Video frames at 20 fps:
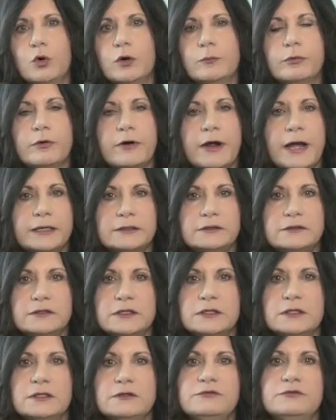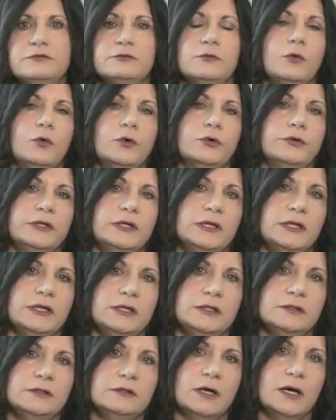more practice or
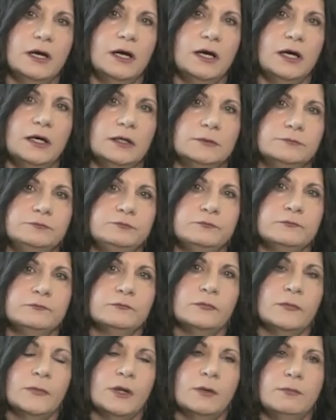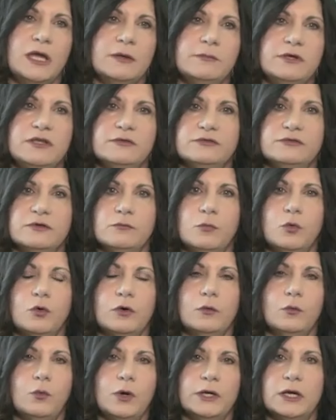need maybe some
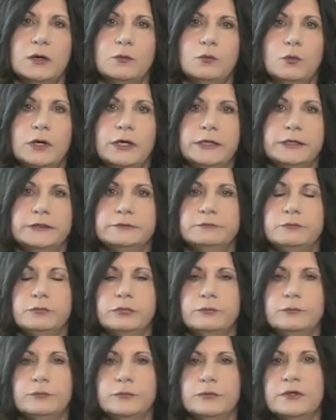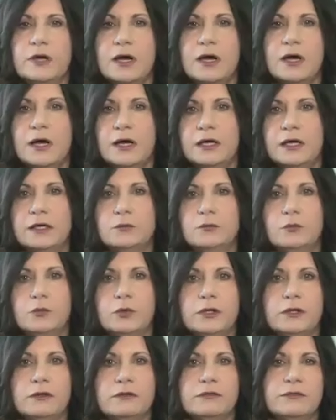more one-on-one time
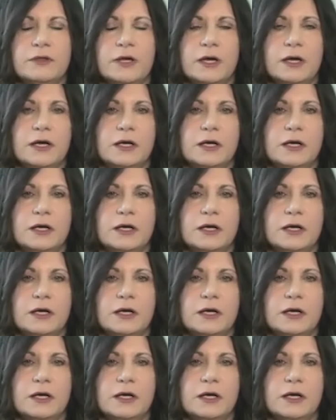with